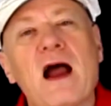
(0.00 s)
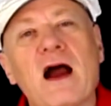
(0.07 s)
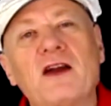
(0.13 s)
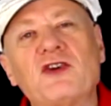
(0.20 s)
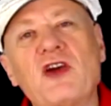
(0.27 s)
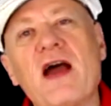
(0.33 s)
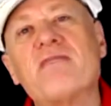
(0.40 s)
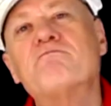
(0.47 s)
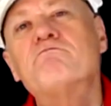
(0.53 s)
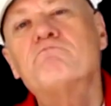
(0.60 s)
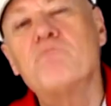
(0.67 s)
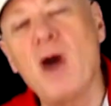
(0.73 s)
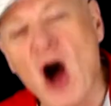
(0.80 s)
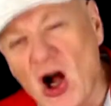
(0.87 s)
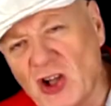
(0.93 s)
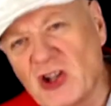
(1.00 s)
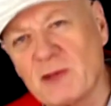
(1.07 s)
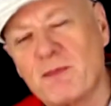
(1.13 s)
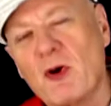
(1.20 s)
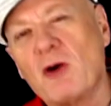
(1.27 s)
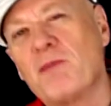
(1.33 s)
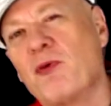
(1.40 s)
do you have
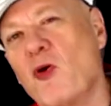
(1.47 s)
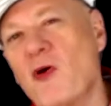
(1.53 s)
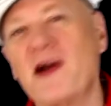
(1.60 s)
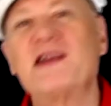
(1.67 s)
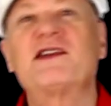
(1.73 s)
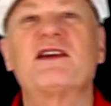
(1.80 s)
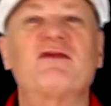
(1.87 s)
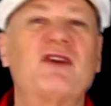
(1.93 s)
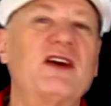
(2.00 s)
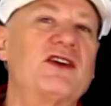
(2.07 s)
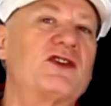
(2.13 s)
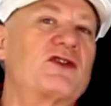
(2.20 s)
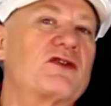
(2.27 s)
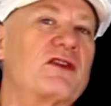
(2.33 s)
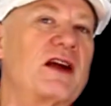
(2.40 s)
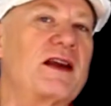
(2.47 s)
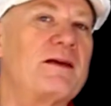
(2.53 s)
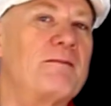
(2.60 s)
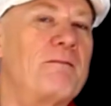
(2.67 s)
multiple points of entry?